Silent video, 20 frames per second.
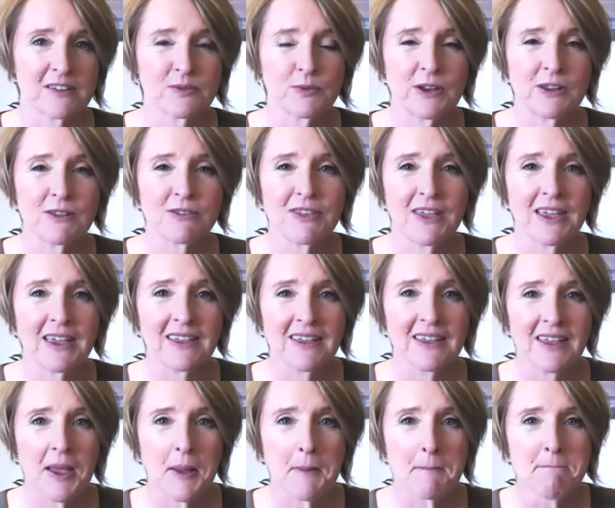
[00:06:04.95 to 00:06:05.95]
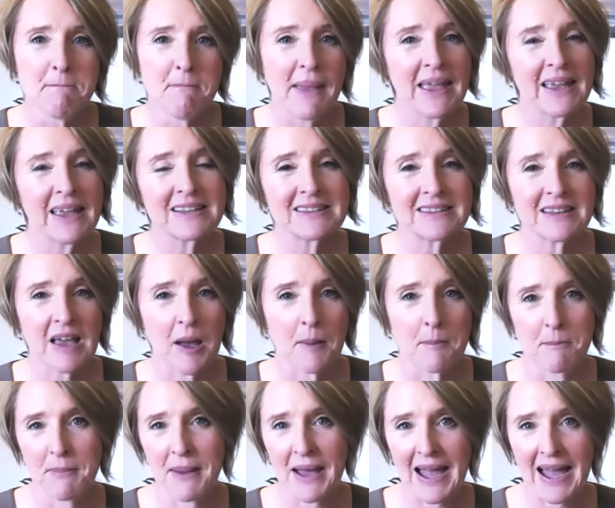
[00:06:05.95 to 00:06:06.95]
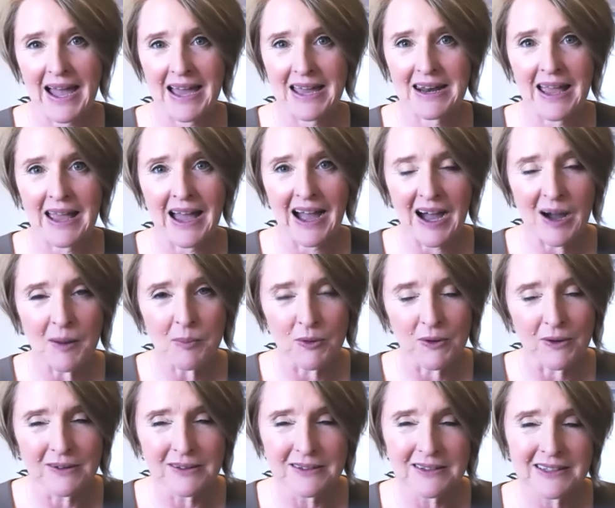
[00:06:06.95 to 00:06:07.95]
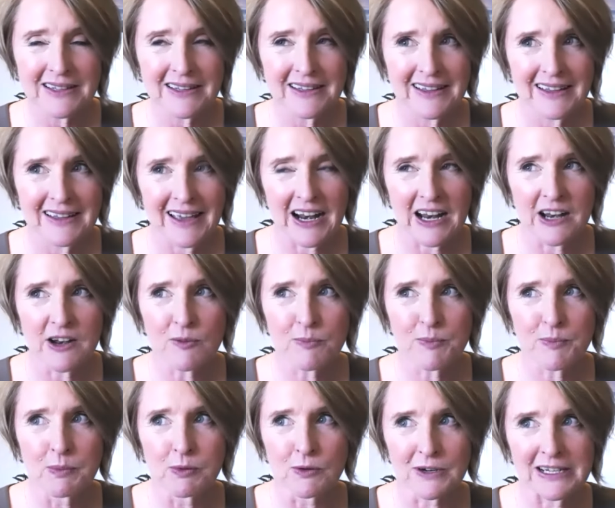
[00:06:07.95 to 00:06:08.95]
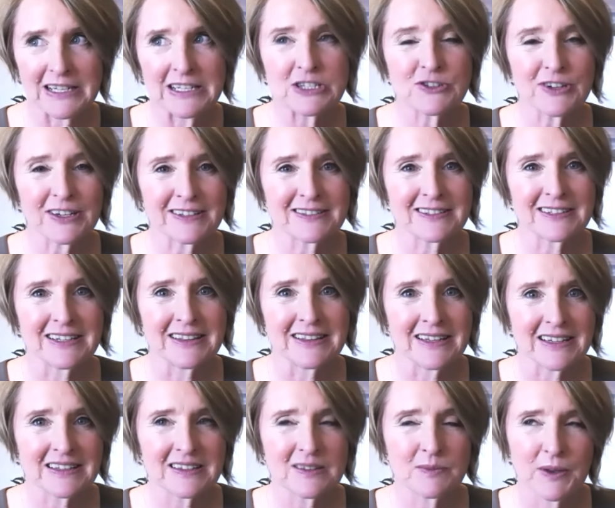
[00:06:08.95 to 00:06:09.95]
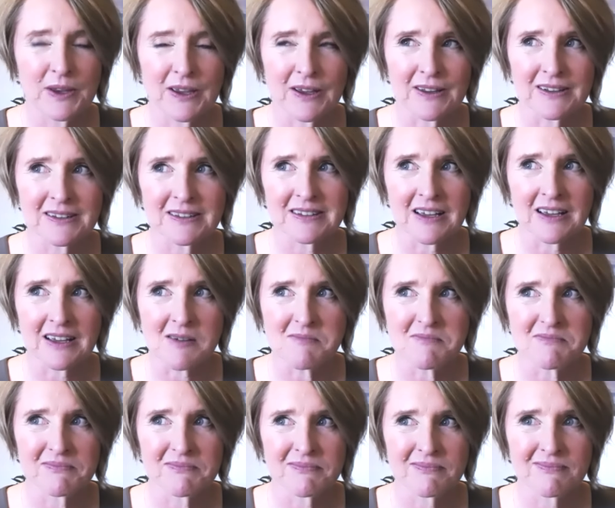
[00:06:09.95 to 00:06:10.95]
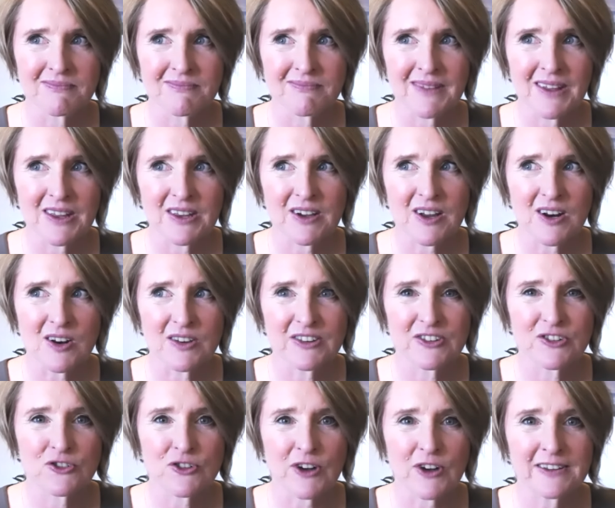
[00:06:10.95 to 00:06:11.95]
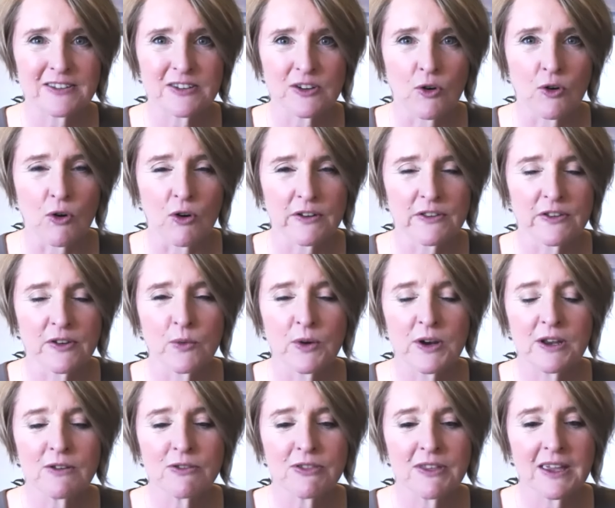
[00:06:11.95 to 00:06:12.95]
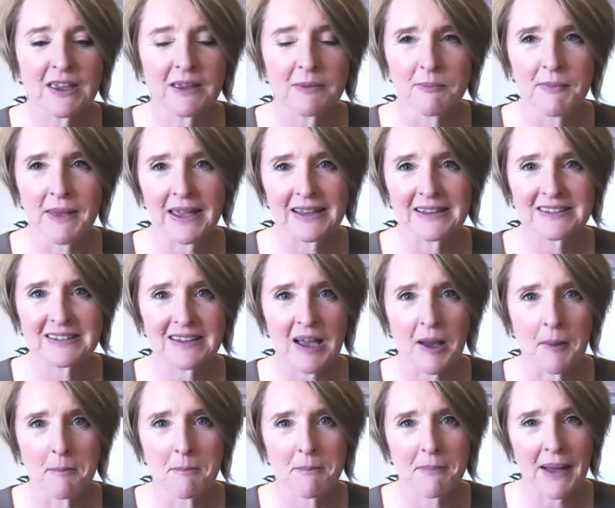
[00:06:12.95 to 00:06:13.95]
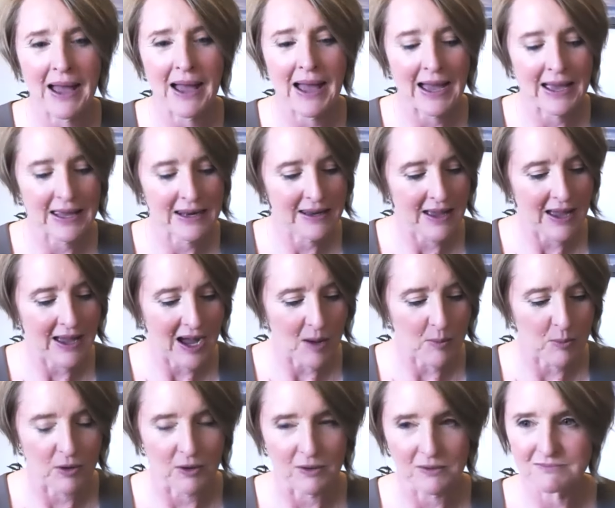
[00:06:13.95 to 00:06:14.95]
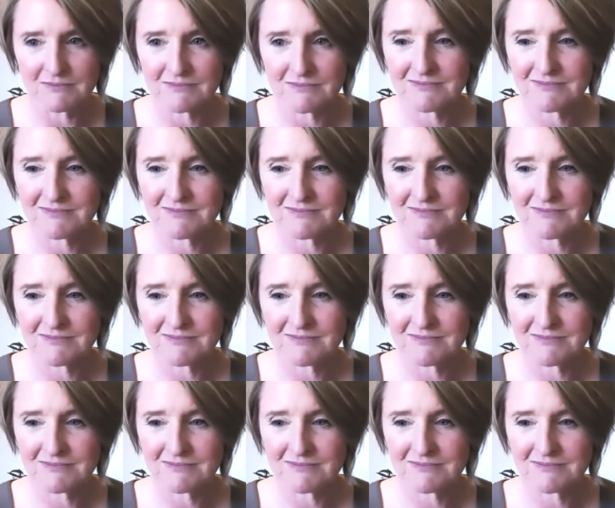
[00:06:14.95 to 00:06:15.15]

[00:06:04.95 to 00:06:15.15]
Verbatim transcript: What do you think makes a bad apple? And I know people are interested in this because um, it kind of strikes a chord. So what do you think makes a bad apple?